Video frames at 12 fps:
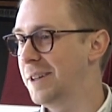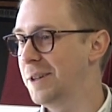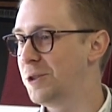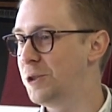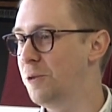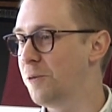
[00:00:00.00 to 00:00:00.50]

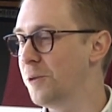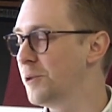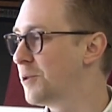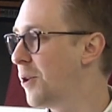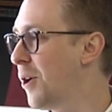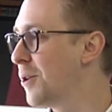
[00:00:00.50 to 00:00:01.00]
shoot for the
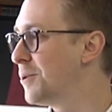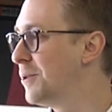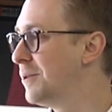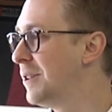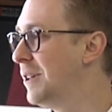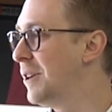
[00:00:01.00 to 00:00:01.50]
stars
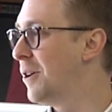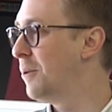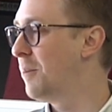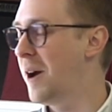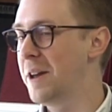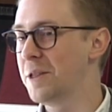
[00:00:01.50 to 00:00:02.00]
and, it
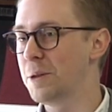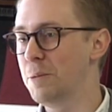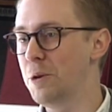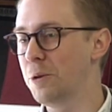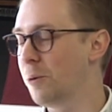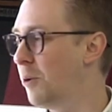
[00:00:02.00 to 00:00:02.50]
might hit the
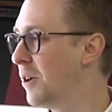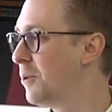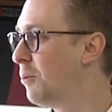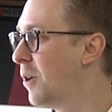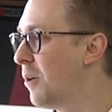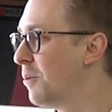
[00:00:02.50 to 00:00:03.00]
moon or
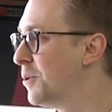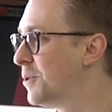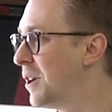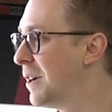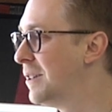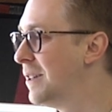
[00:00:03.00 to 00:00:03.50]
whatever the
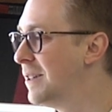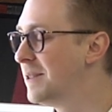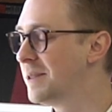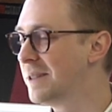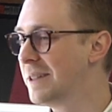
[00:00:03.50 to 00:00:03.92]
saying is.